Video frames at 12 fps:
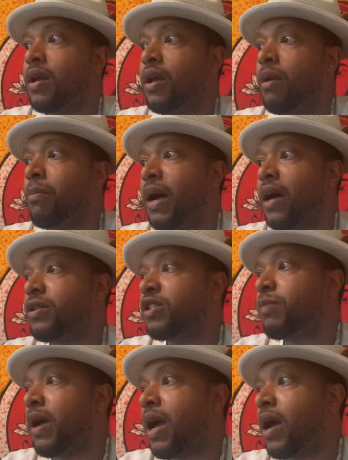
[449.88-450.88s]
about the
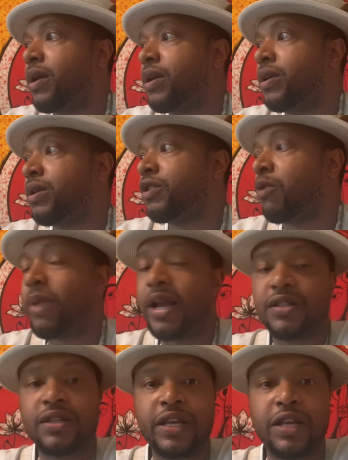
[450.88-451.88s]
spot. So
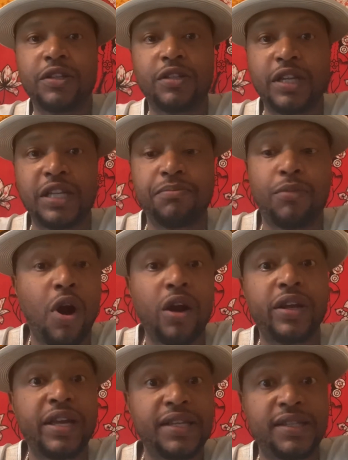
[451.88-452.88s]
basically, he's, he's
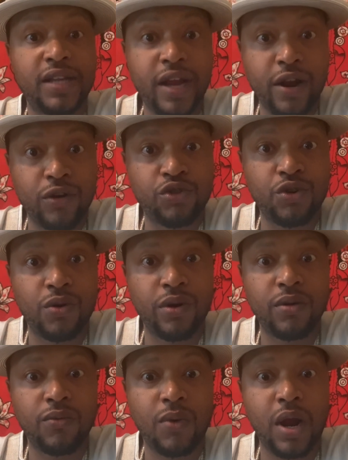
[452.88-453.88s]
marking his
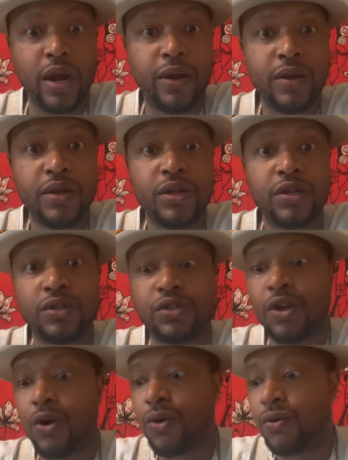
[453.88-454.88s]
territory, right?
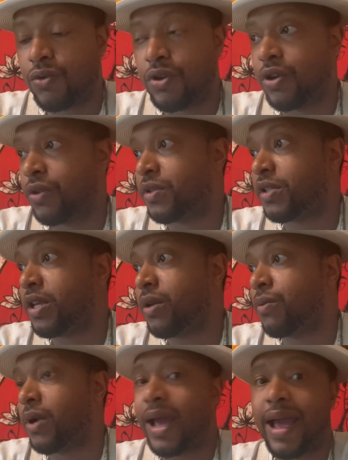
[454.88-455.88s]
So you're gonna see
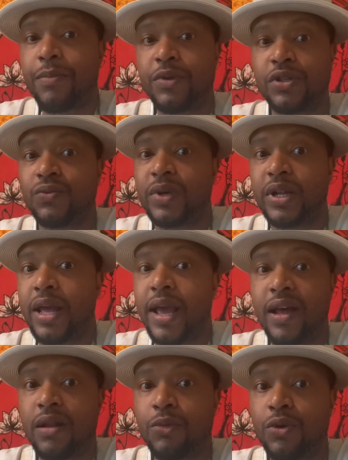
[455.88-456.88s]
what happens when
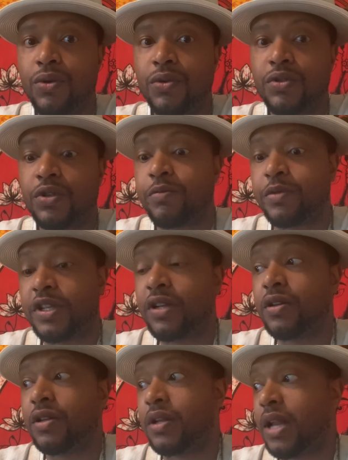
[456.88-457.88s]
animals, and
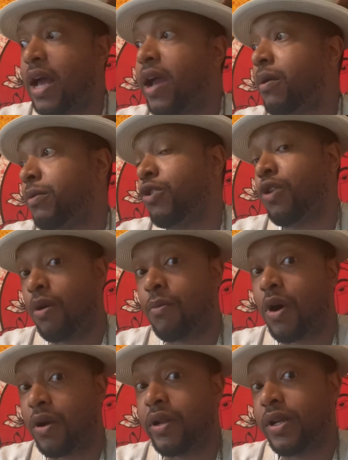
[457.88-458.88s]
particularly the lion, you know,
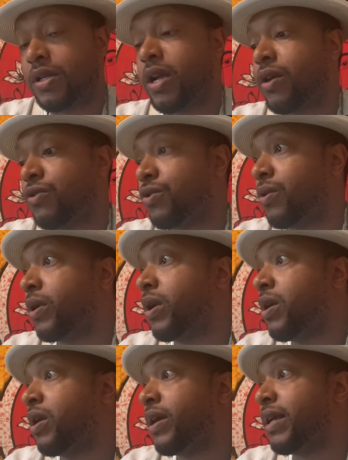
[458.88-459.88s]
mark their territory.
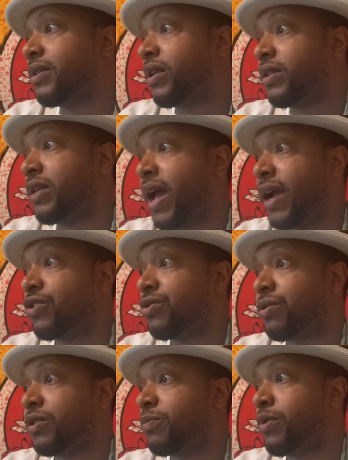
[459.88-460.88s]
It's it's an
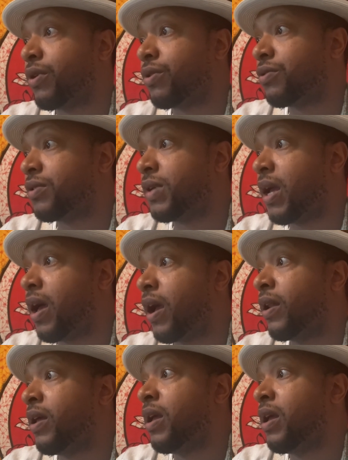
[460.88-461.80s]
actual spiritual sign.